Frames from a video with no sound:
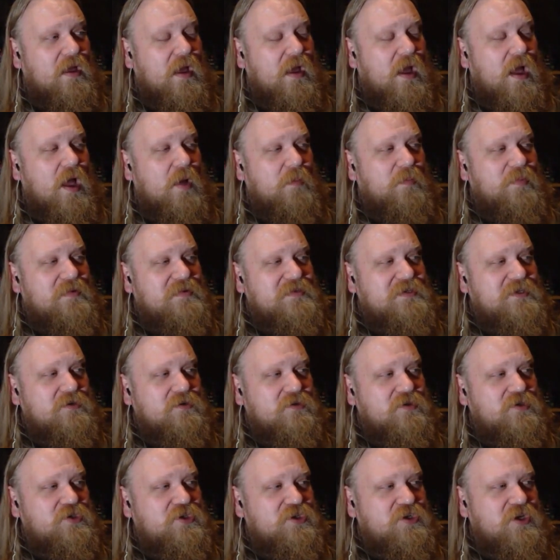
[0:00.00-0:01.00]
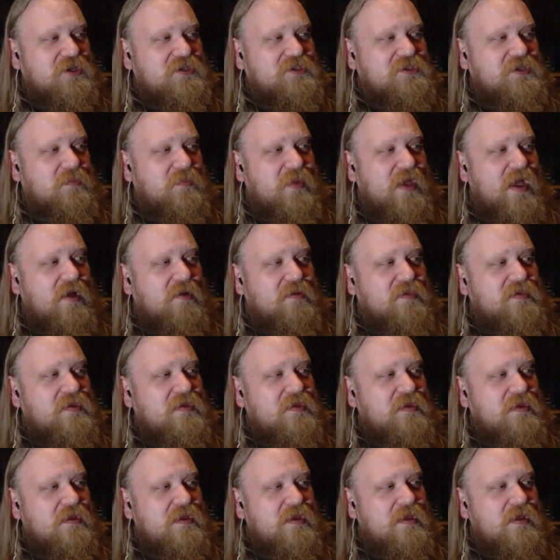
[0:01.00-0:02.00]
up until just
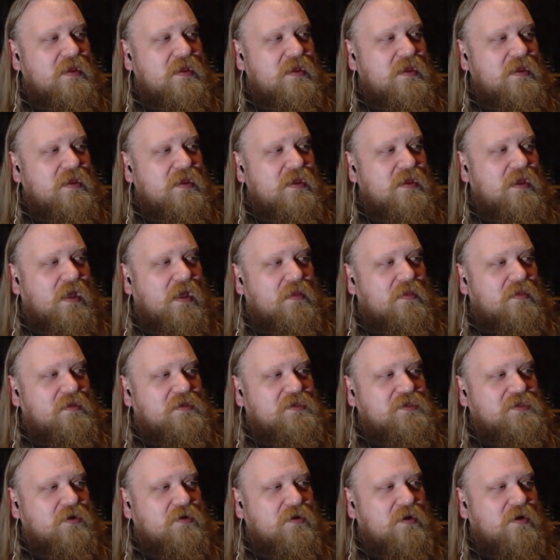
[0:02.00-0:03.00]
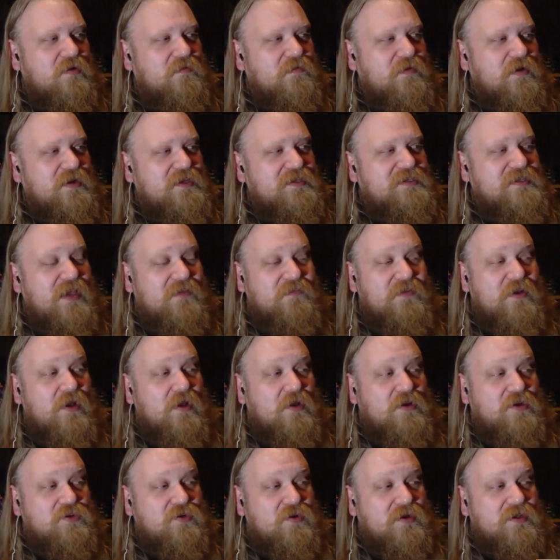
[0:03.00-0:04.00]
about the turnover
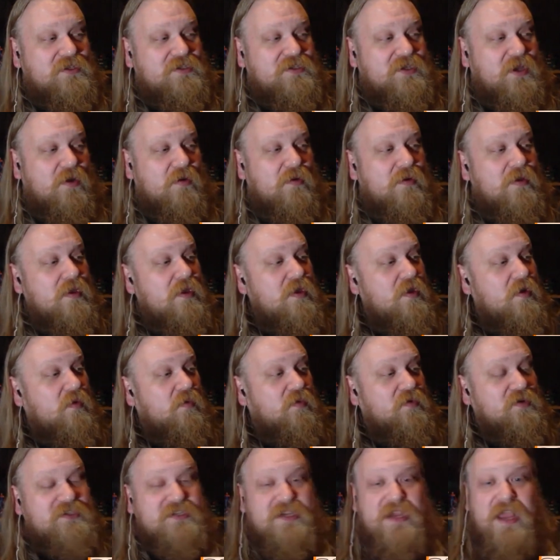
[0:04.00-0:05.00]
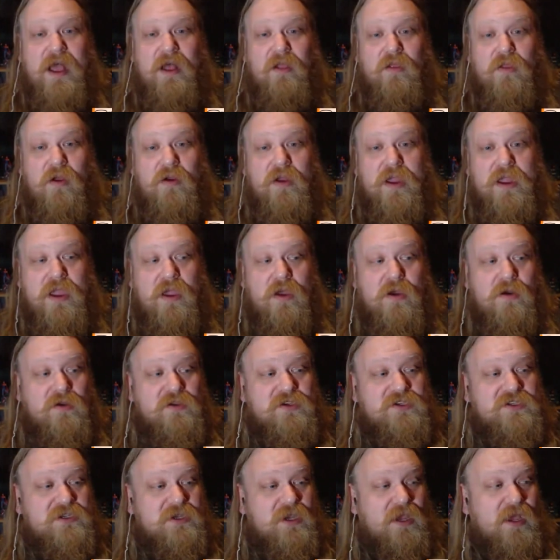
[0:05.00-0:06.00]
to 700. So we'll see how
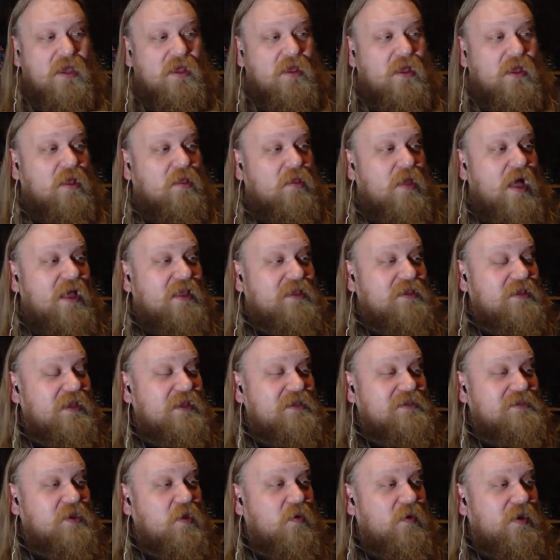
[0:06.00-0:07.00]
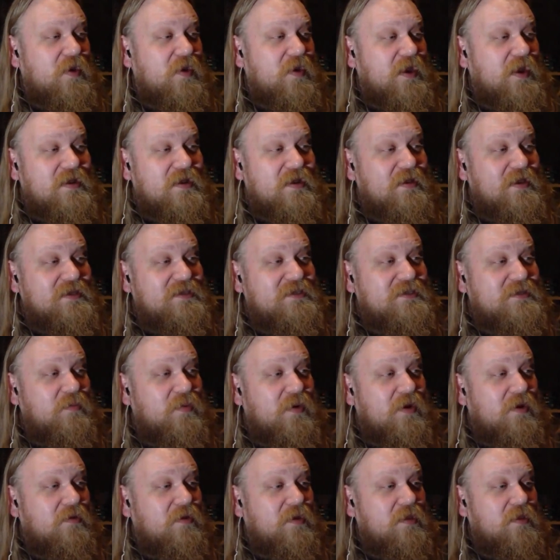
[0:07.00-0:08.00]
long it goes. A lot is going into
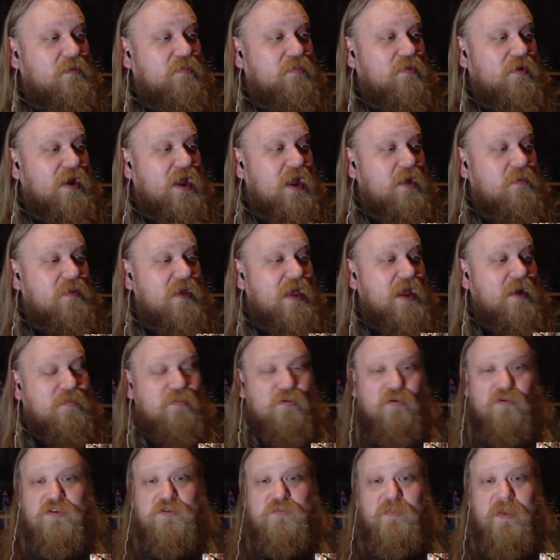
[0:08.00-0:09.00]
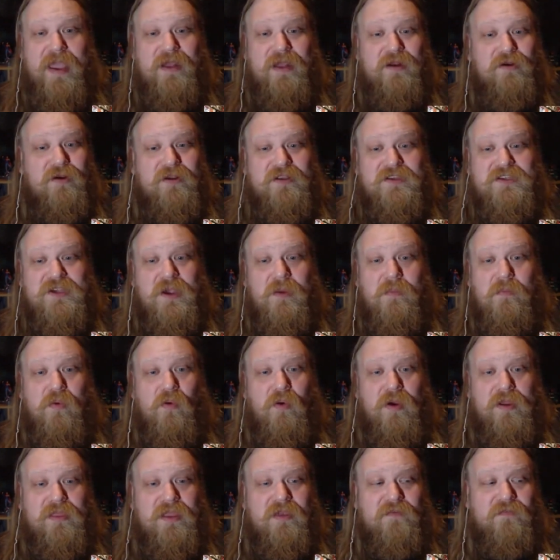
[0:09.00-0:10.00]
this. Apparently, they're bringing back Bruce Banner at some
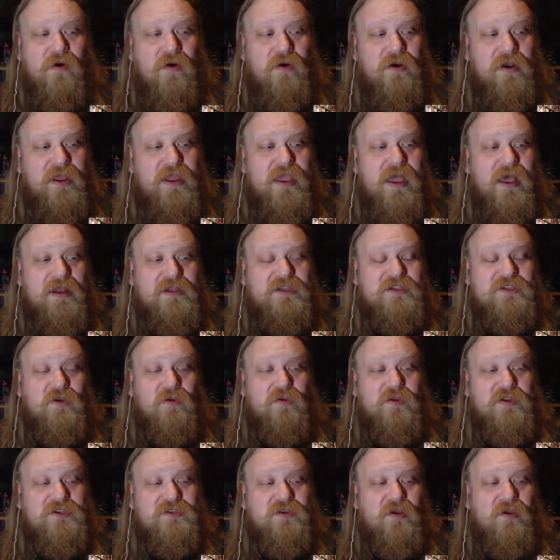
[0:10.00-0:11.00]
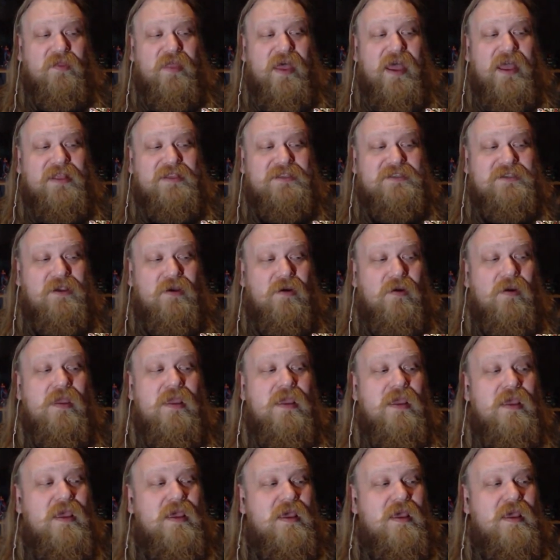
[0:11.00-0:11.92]
point. They've already kind of sold us on that. So